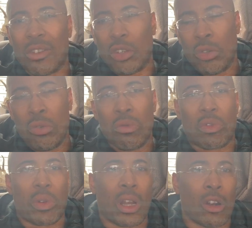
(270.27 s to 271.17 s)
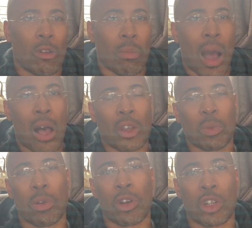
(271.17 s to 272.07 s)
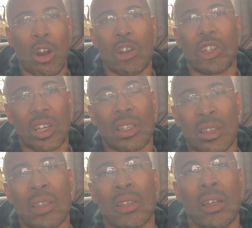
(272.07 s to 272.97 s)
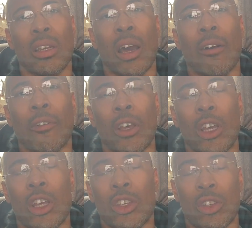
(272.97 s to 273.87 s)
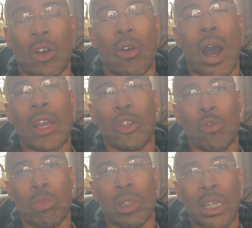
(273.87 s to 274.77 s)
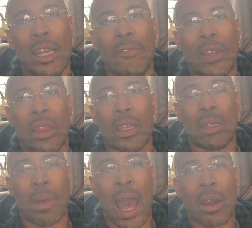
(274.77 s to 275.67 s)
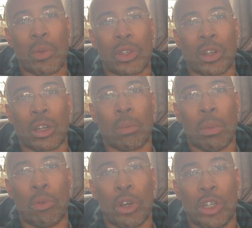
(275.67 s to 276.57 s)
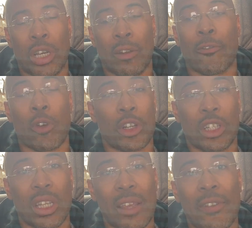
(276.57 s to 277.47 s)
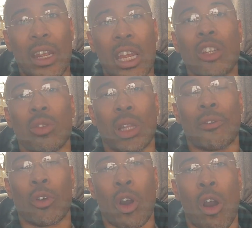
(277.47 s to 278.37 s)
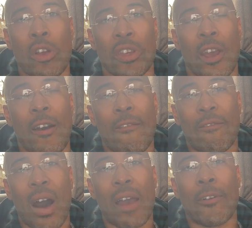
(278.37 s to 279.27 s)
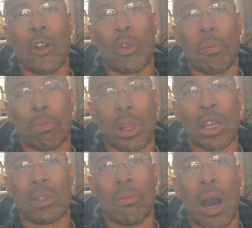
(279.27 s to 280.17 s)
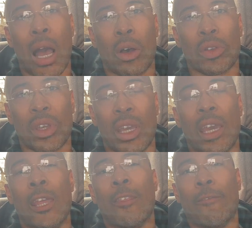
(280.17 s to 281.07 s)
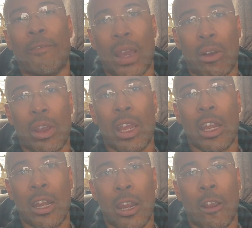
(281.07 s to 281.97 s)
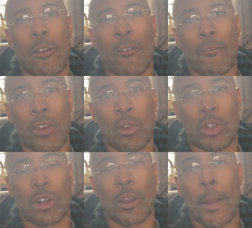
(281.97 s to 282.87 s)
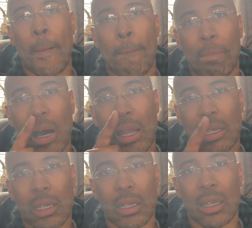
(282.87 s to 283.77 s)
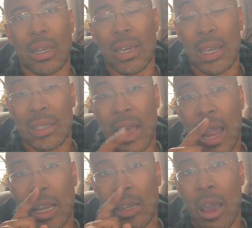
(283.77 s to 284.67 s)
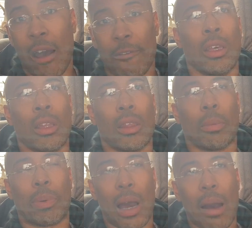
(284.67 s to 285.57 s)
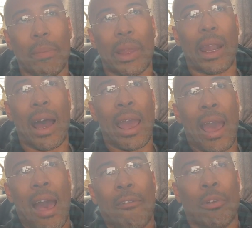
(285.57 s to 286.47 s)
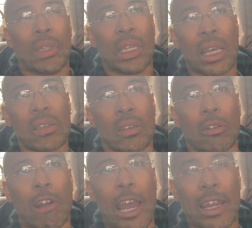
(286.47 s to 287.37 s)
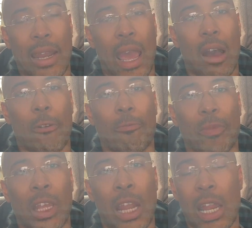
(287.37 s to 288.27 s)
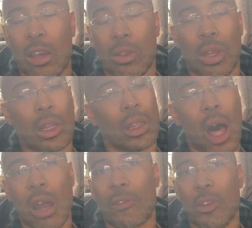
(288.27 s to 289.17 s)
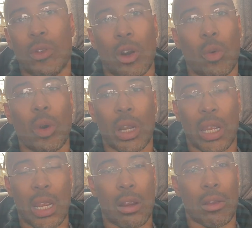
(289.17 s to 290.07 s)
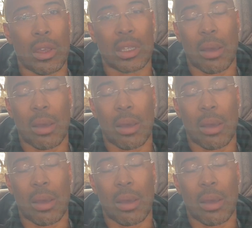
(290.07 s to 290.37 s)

200-300 miles per charge just isn't enough. So I do believe that these batteries are going to be pushing for just even entry-level cars 500 plus miles in the very near future. But is that enough? The problem that I have with Tesla right now, and I know that a lot of you don't want to hear this.